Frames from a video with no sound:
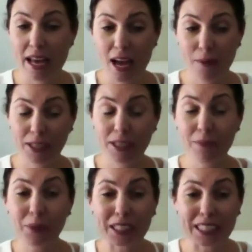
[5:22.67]
I didn't
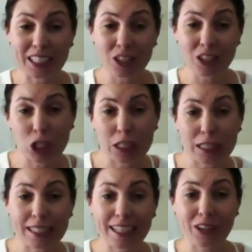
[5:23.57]
bring any sheets
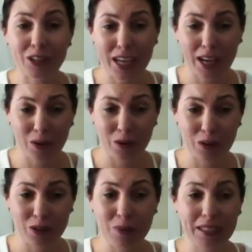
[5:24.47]
today or
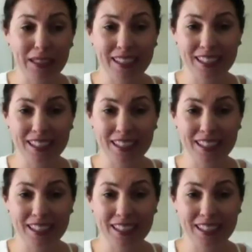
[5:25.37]
towels because